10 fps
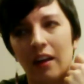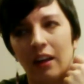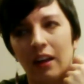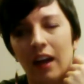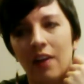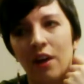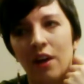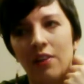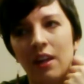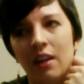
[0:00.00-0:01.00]
Like, I
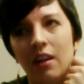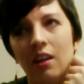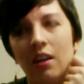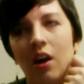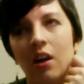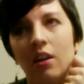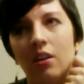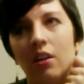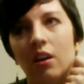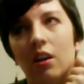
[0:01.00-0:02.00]
thought that
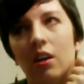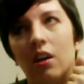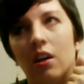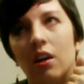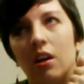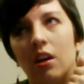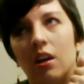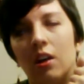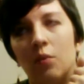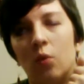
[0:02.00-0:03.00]
on
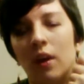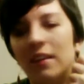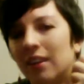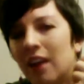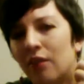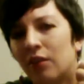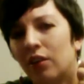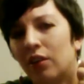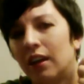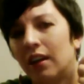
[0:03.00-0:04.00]
one
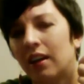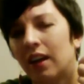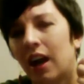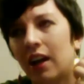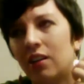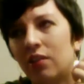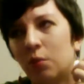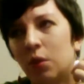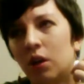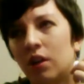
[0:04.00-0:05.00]
level it kind of
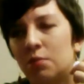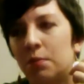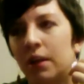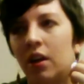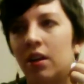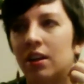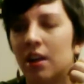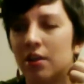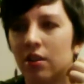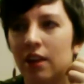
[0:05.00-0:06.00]
worked, but on
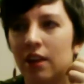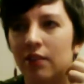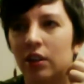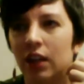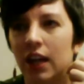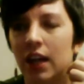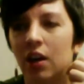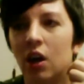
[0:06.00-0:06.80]
another level, like,